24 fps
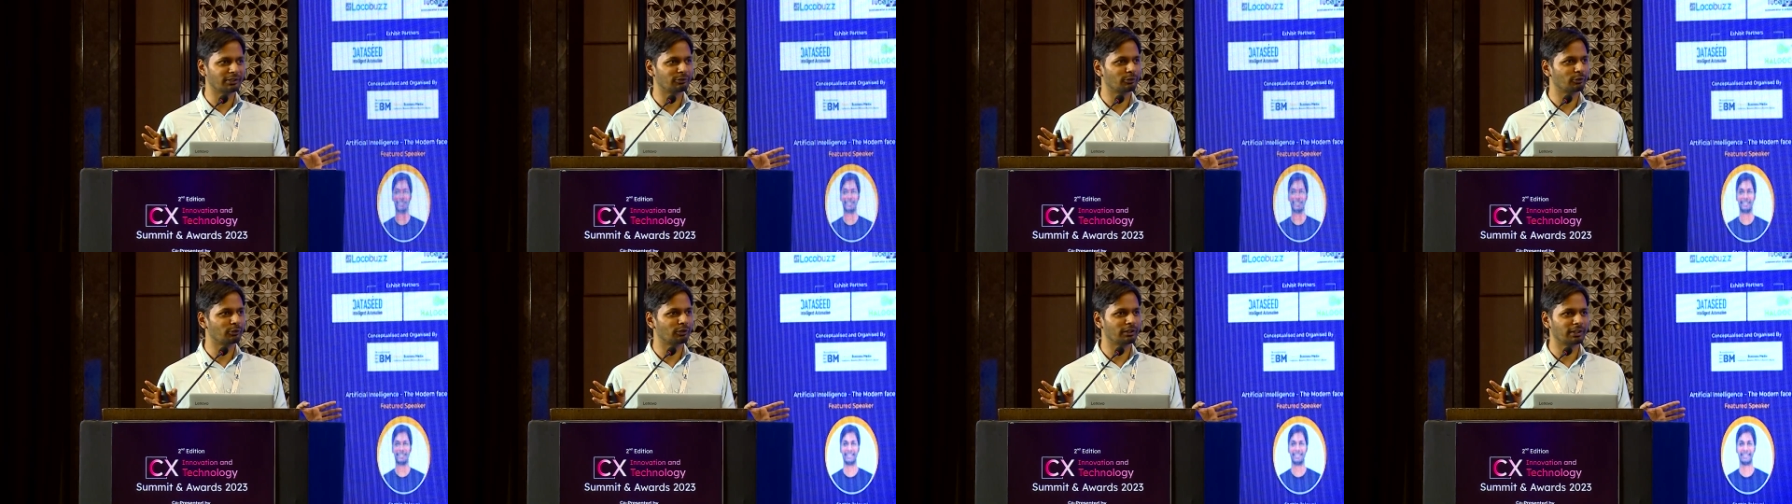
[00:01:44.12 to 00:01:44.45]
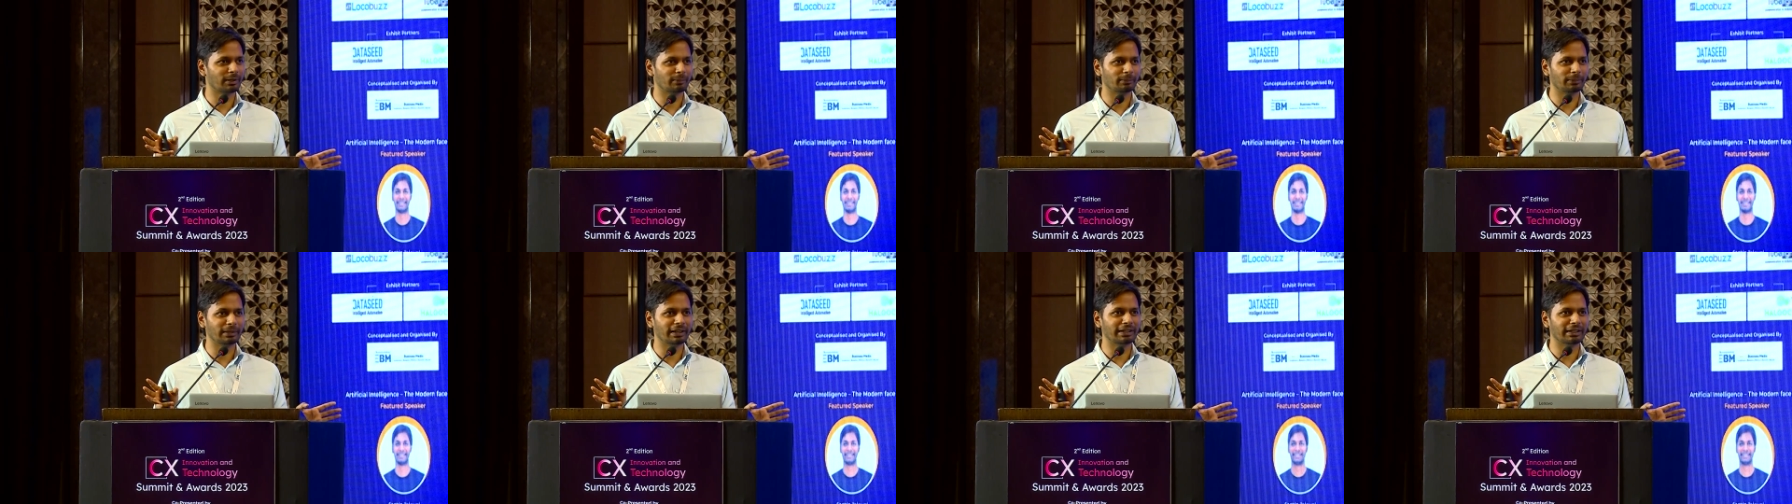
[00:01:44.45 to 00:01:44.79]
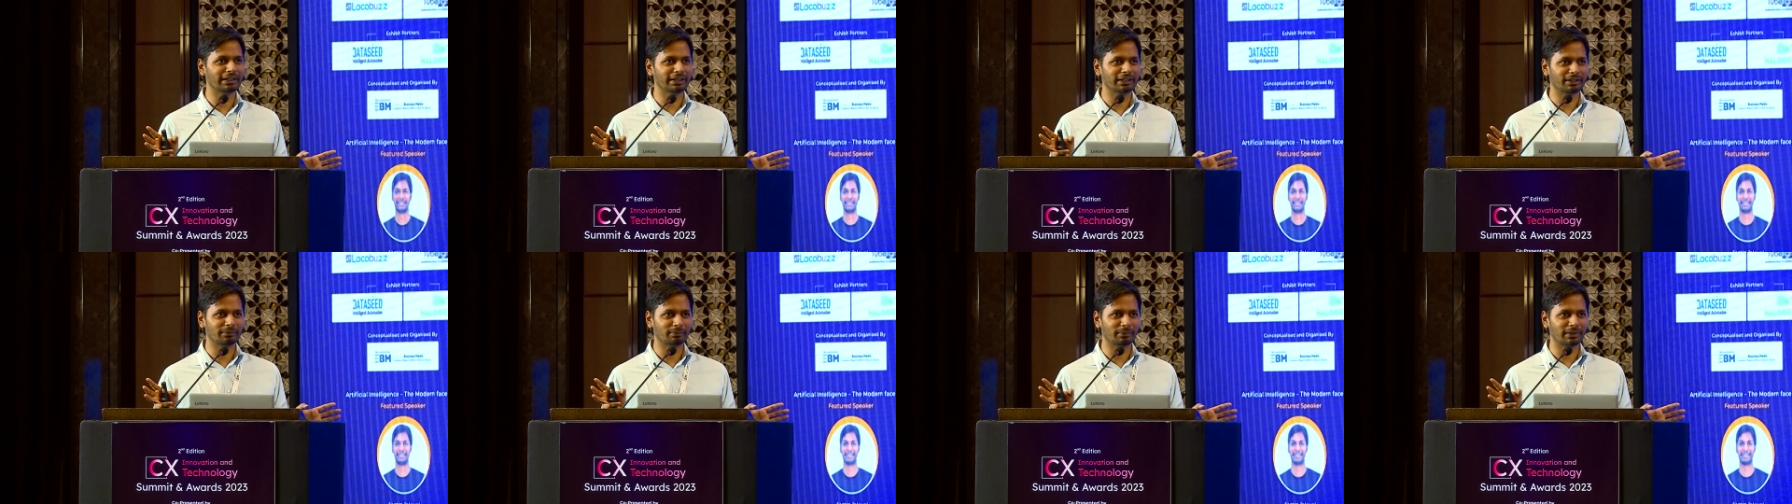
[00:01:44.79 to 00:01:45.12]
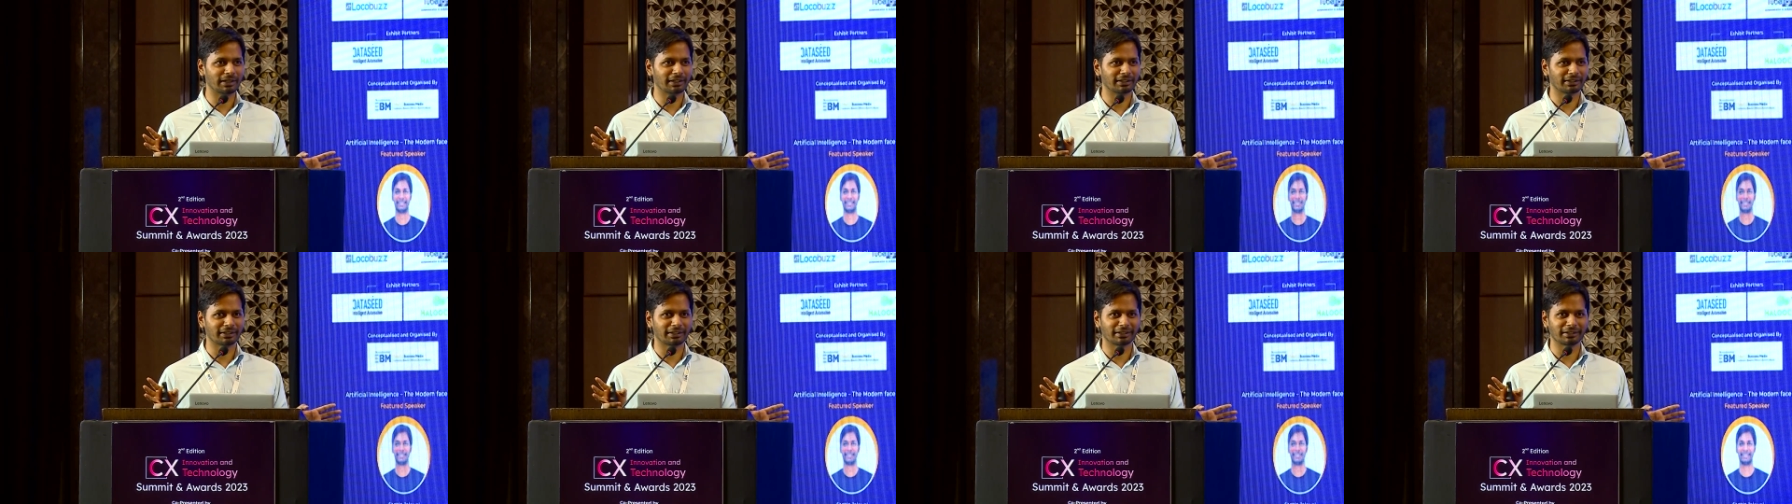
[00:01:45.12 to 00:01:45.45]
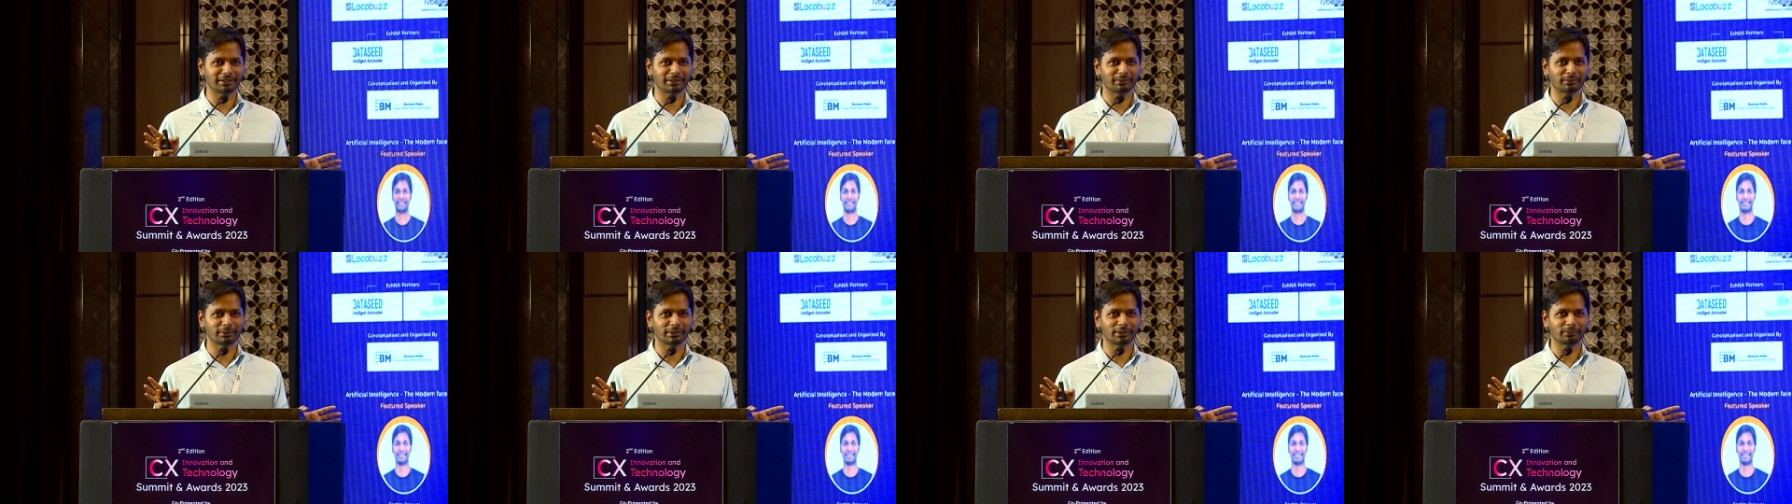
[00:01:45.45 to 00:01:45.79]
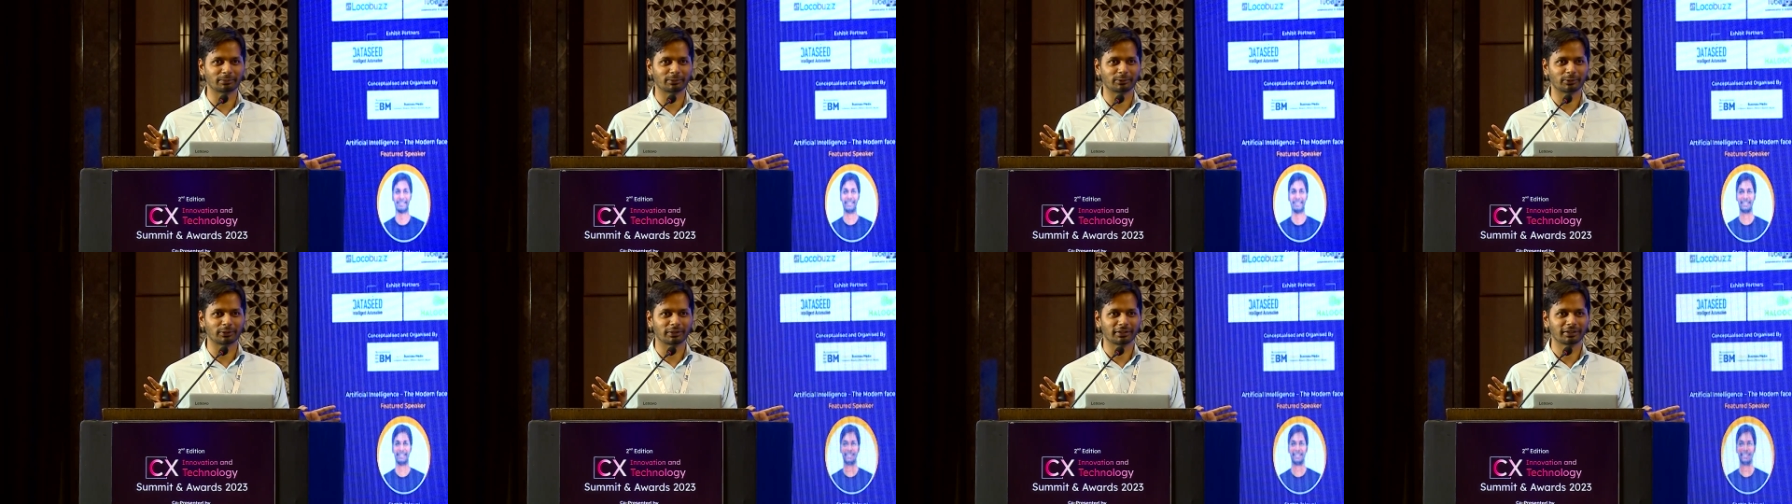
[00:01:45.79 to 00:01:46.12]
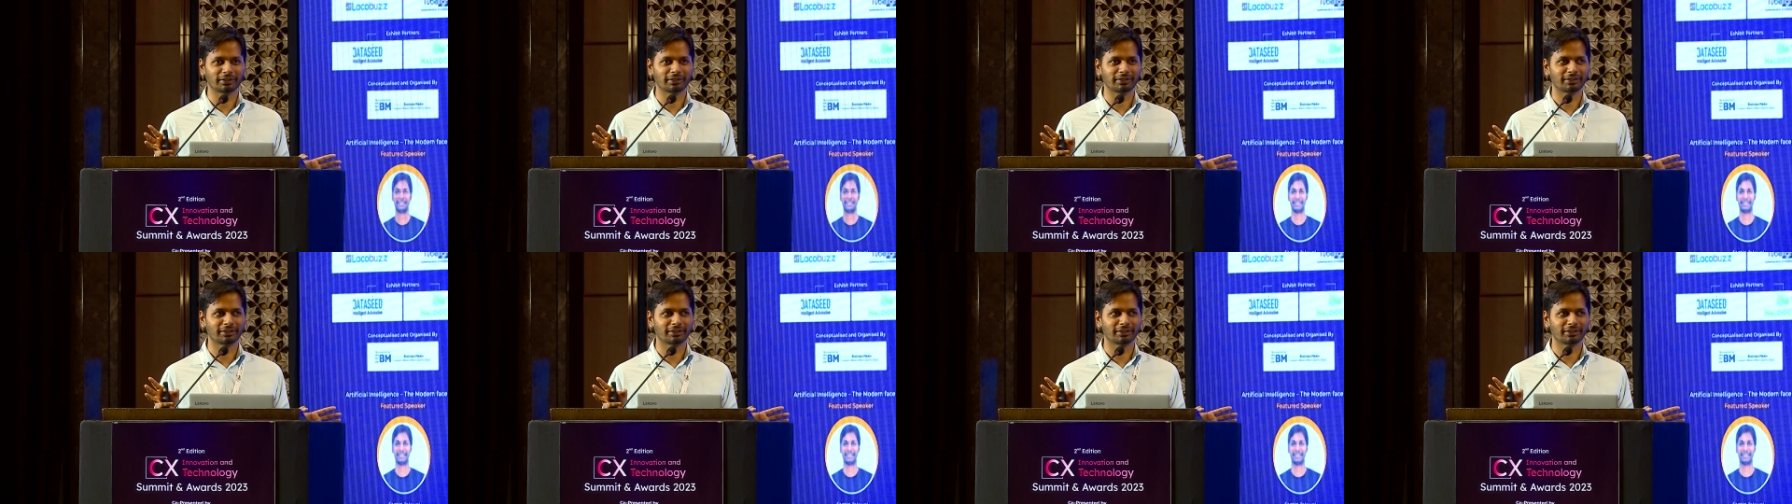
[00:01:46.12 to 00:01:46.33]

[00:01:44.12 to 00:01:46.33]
is going to completely replace customer support.